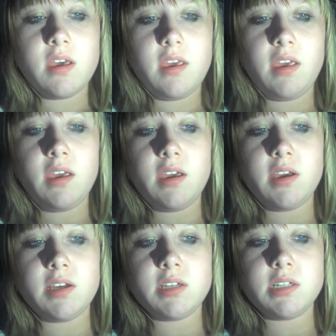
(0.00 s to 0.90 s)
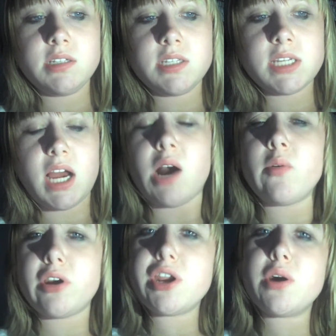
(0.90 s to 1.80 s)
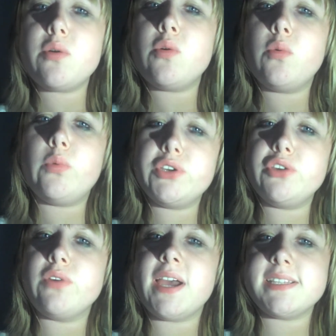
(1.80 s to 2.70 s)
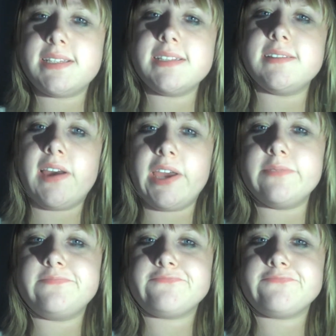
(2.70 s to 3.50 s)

And I want to know what you guys did tonight